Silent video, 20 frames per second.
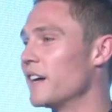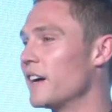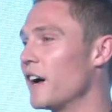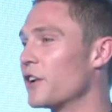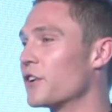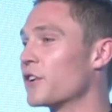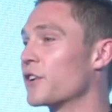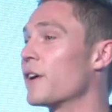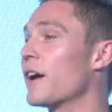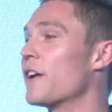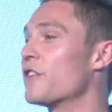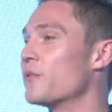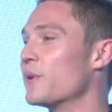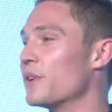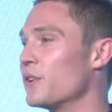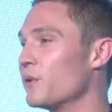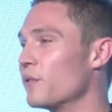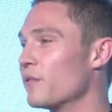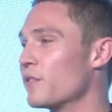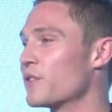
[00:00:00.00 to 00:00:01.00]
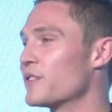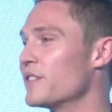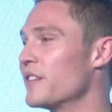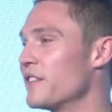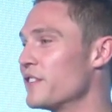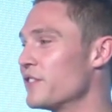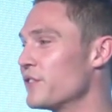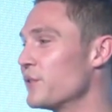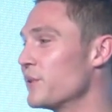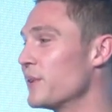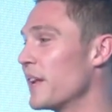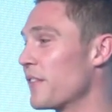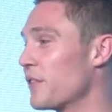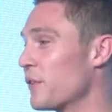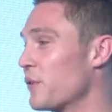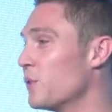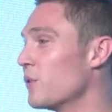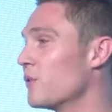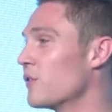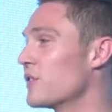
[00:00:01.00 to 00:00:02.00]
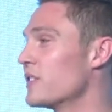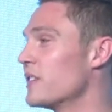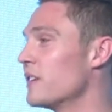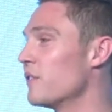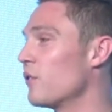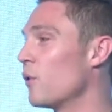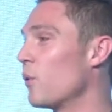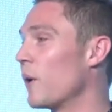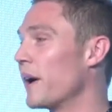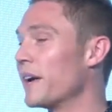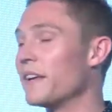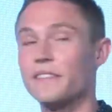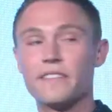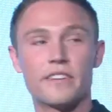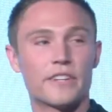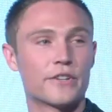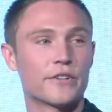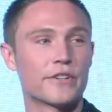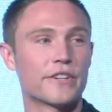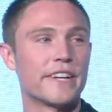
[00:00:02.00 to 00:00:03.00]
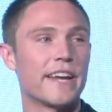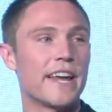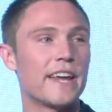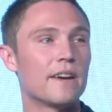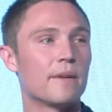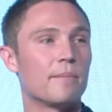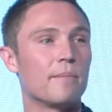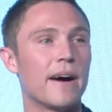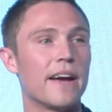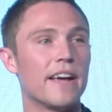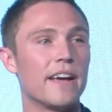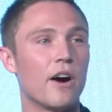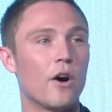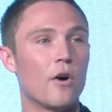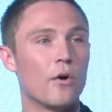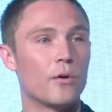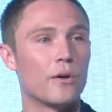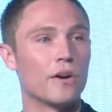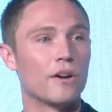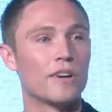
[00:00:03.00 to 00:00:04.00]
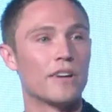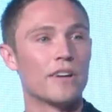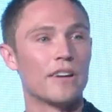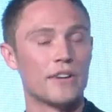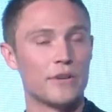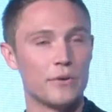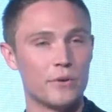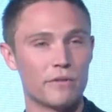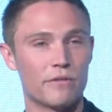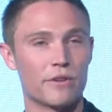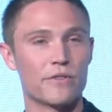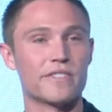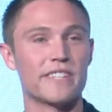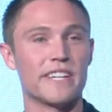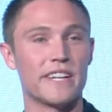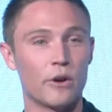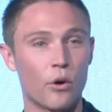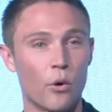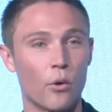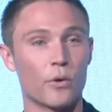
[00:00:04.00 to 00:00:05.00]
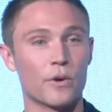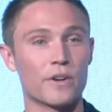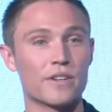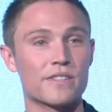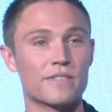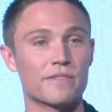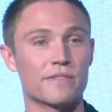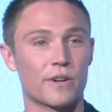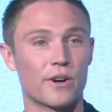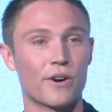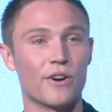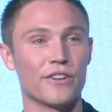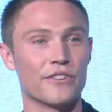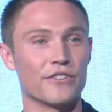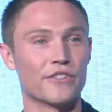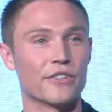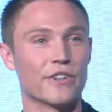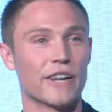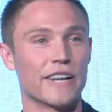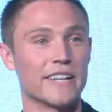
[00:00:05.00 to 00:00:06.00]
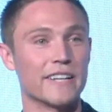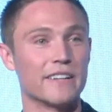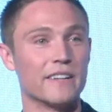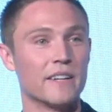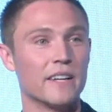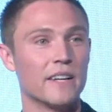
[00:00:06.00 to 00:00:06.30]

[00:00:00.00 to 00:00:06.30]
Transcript: undergraduate university student at the University of Hawaii to create my own university course for college credit.